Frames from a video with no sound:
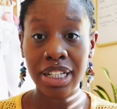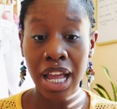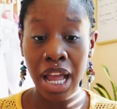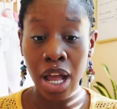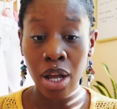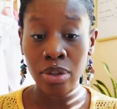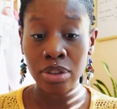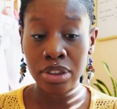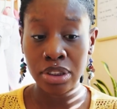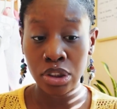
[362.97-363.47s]

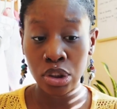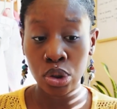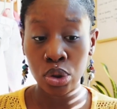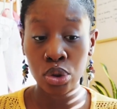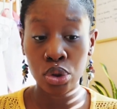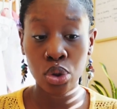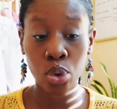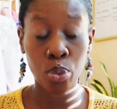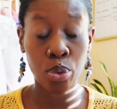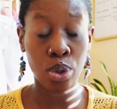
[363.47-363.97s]
now still,
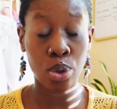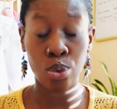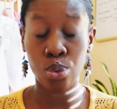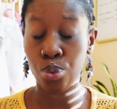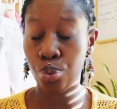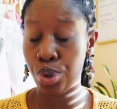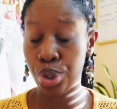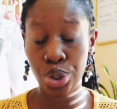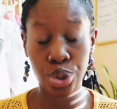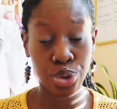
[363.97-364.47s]
so we
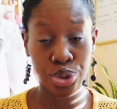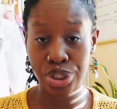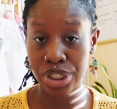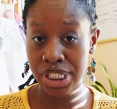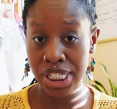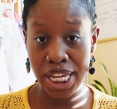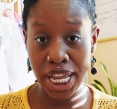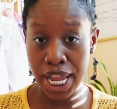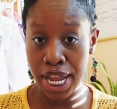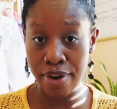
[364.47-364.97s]
don't
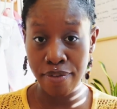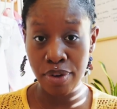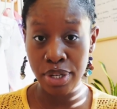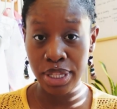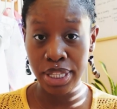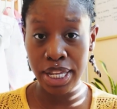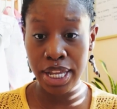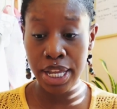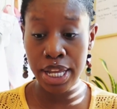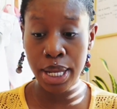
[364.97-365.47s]
see
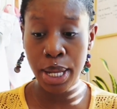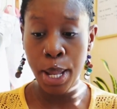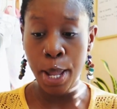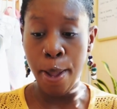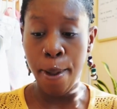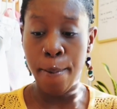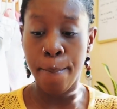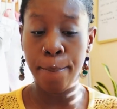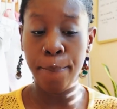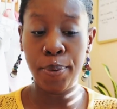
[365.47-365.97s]
everything.
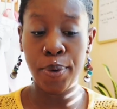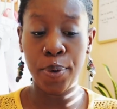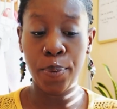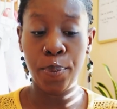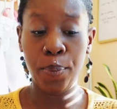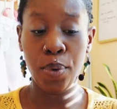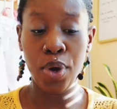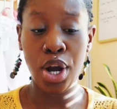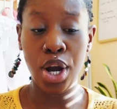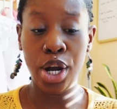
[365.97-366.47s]
But
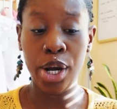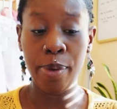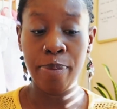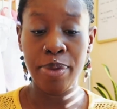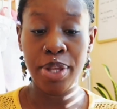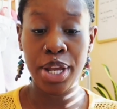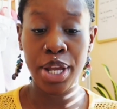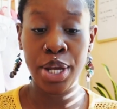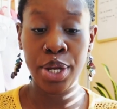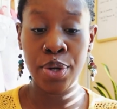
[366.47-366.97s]

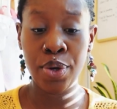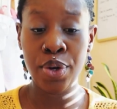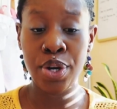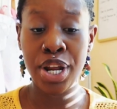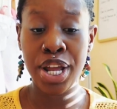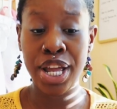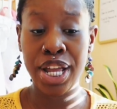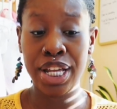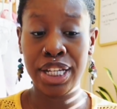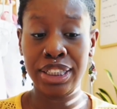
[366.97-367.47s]
the
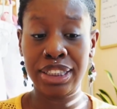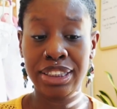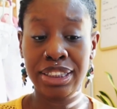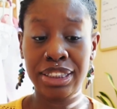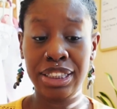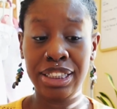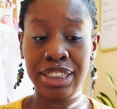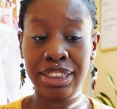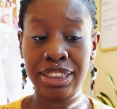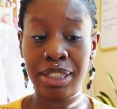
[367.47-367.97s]
internet
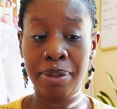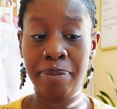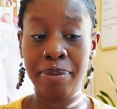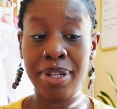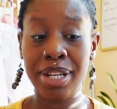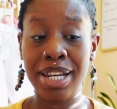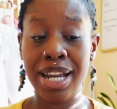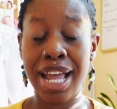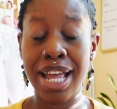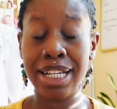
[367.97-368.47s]
is
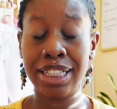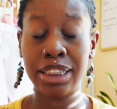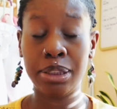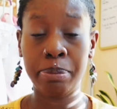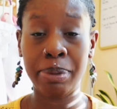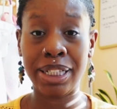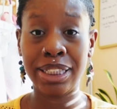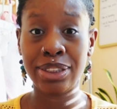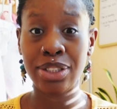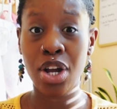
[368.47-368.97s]
something that is
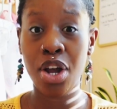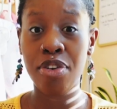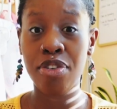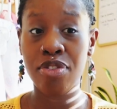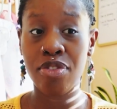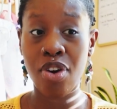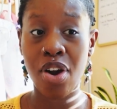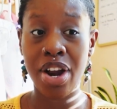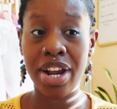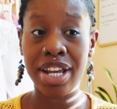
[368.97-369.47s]
based off
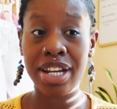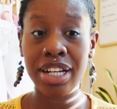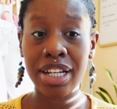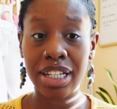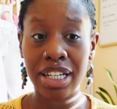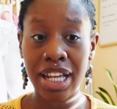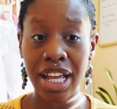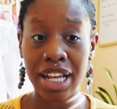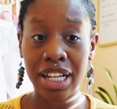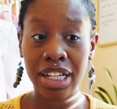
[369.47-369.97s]
of our
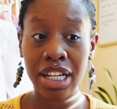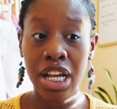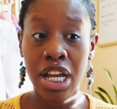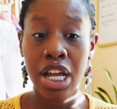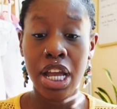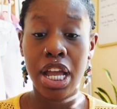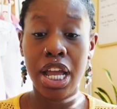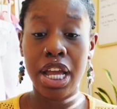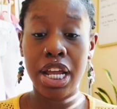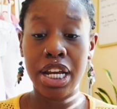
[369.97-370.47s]
intellect,
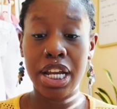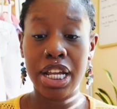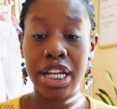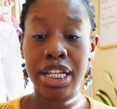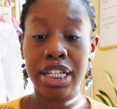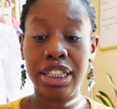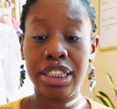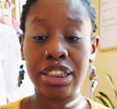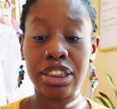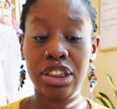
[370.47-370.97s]
and it
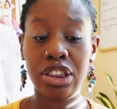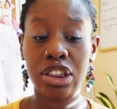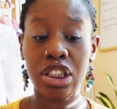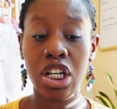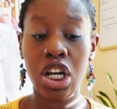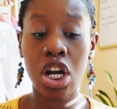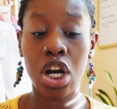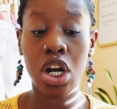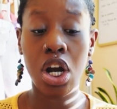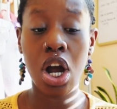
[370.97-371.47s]
is
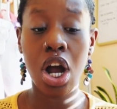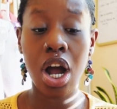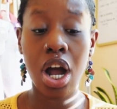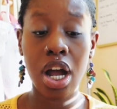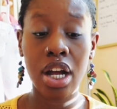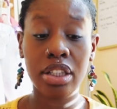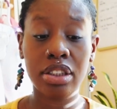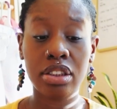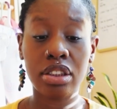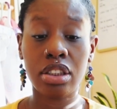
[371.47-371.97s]
a
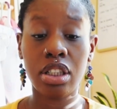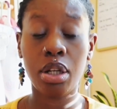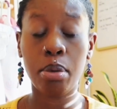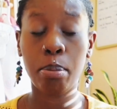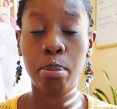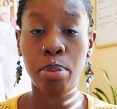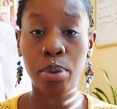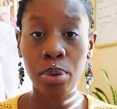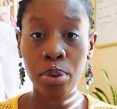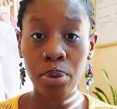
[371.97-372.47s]
constant
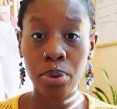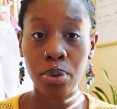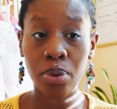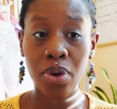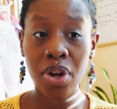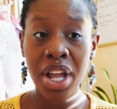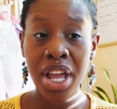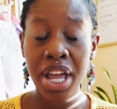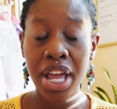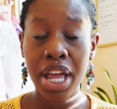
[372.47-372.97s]

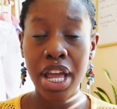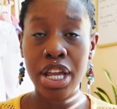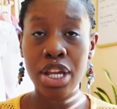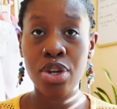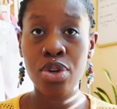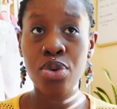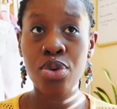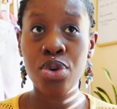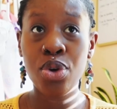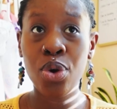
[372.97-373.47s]
pull. And
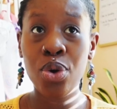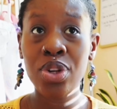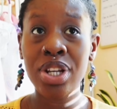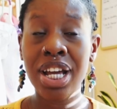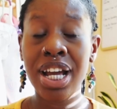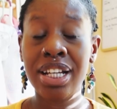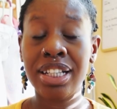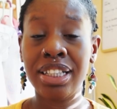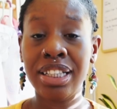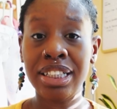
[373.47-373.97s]
you know
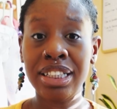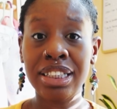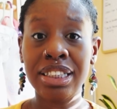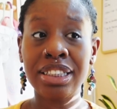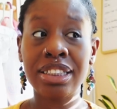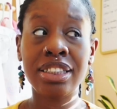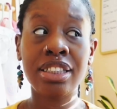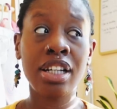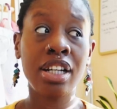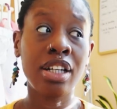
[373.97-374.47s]
that
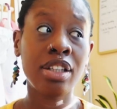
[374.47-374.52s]
these